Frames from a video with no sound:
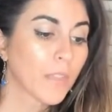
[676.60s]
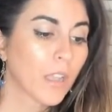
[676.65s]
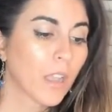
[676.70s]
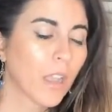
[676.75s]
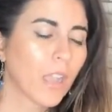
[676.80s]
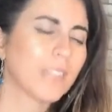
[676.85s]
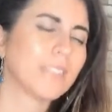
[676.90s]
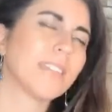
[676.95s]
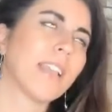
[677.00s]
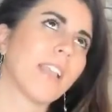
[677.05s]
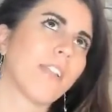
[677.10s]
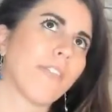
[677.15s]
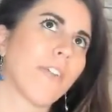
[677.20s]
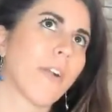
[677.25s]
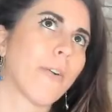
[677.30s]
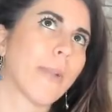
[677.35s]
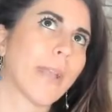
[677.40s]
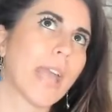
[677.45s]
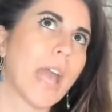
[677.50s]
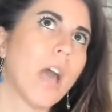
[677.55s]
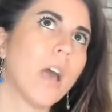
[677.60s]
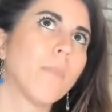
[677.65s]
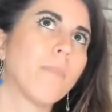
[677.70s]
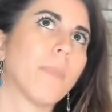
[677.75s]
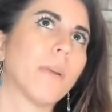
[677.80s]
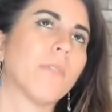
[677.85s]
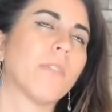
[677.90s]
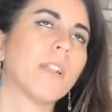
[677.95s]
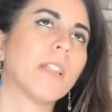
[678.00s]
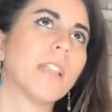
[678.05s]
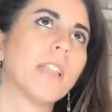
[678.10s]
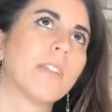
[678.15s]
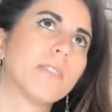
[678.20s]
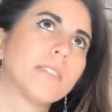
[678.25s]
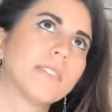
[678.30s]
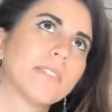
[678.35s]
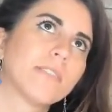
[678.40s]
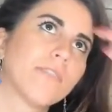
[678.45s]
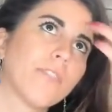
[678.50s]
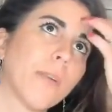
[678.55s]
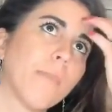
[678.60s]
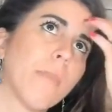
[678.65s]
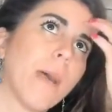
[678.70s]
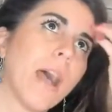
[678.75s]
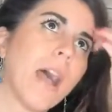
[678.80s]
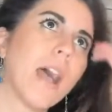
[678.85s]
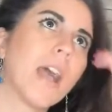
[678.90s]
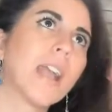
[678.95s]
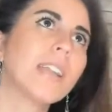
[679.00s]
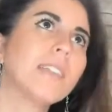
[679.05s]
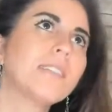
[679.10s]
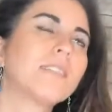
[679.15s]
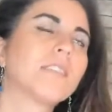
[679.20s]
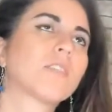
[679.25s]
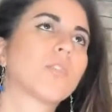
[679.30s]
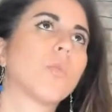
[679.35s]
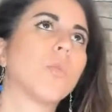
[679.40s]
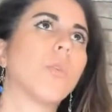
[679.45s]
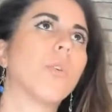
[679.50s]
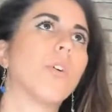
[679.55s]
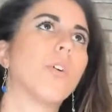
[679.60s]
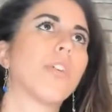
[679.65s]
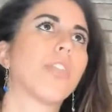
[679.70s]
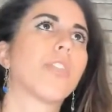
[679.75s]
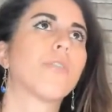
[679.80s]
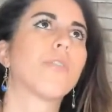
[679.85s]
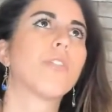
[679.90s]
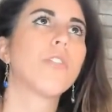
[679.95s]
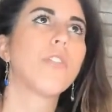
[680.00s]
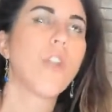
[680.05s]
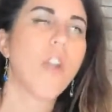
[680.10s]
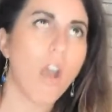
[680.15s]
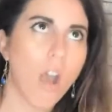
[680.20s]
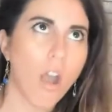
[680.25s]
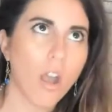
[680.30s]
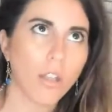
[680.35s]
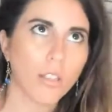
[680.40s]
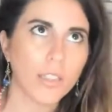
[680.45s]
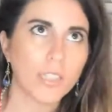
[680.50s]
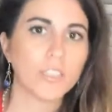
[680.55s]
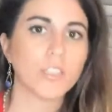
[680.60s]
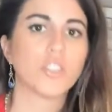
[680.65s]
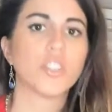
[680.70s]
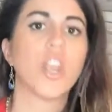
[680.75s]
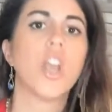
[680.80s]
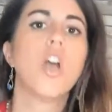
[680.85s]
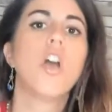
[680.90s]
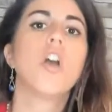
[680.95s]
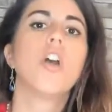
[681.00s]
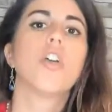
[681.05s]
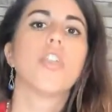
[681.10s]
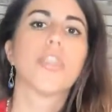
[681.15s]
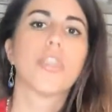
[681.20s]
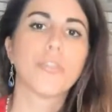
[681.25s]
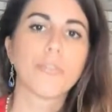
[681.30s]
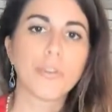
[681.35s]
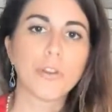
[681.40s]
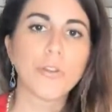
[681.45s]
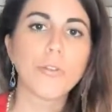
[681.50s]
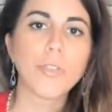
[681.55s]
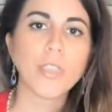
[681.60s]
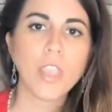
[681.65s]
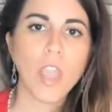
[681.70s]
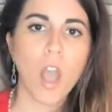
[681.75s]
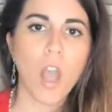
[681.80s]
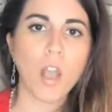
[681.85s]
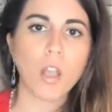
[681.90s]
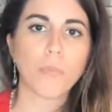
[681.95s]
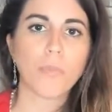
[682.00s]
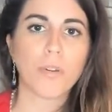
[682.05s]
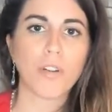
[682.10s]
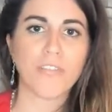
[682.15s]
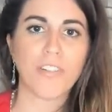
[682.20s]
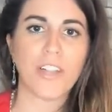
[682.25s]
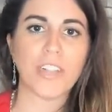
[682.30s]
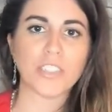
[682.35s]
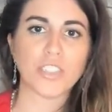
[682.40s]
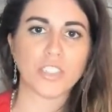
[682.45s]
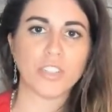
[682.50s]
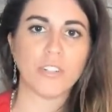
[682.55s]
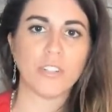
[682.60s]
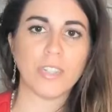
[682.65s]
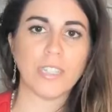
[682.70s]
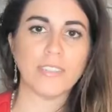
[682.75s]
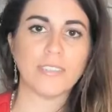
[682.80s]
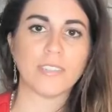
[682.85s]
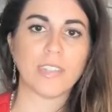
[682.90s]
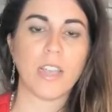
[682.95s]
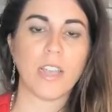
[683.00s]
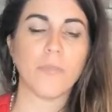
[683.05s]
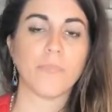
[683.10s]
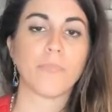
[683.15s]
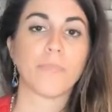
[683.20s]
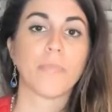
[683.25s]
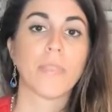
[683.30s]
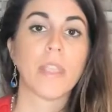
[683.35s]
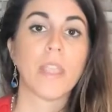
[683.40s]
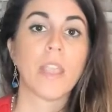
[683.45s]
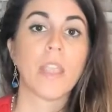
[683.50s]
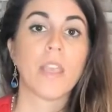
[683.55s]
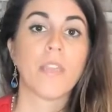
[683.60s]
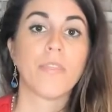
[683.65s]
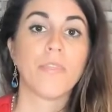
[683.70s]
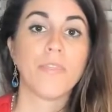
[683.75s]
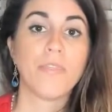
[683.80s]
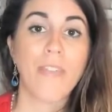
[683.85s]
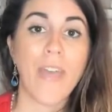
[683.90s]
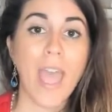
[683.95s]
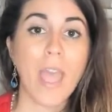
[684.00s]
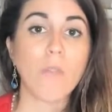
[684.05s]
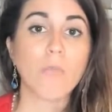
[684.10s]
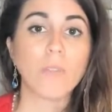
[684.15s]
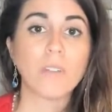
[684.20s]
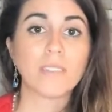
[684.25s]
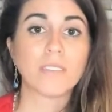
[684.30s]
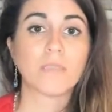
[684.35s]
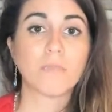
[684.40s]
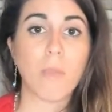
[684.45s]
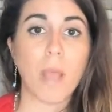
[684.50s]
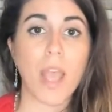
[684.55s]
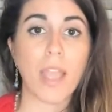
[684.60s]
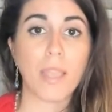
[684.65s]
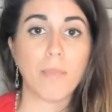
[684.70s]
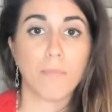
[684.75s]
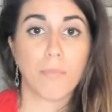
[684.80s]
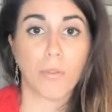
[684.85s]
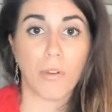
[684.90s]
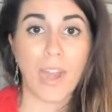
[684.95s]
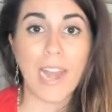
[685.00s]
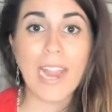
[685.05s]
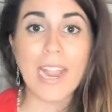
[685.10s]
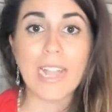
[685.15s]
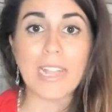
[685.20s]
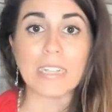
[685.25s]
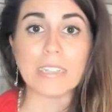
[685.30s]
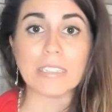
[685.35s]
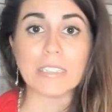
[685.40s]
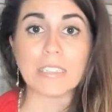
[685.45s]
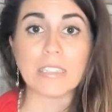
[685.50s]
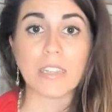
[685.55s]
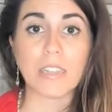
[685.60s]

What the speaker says: I say growing up, but really it was from high school through college, through young professionalism. That was my brand.